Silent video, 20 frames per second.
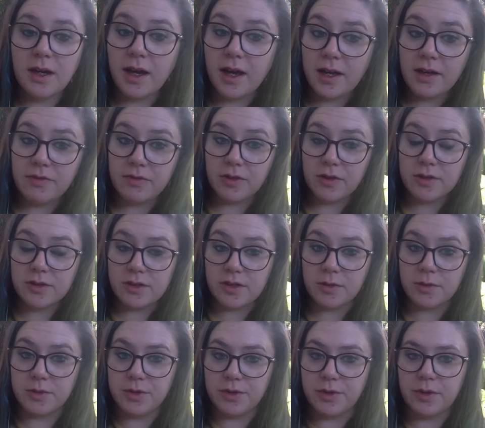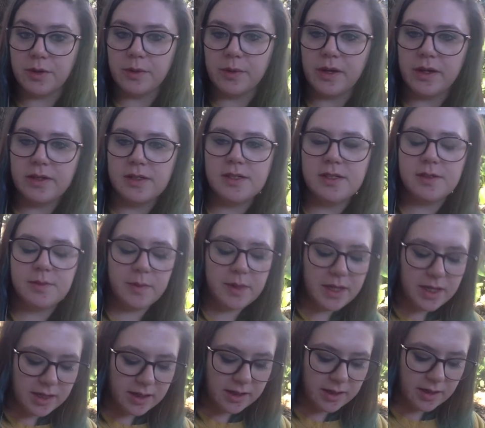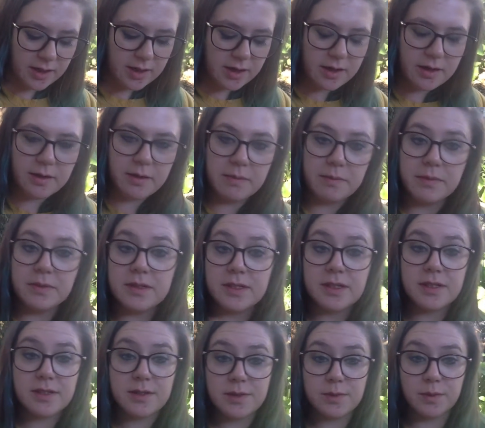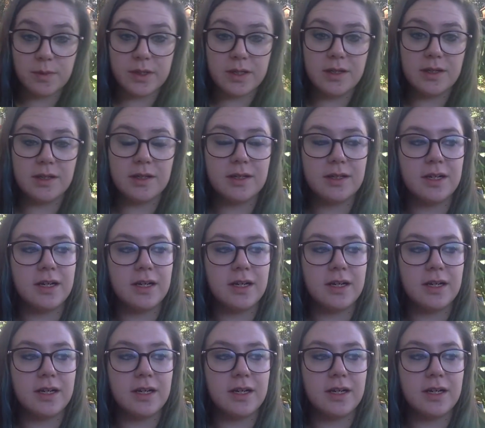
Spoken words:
Hi folks, hope you're doing well this week. Since we're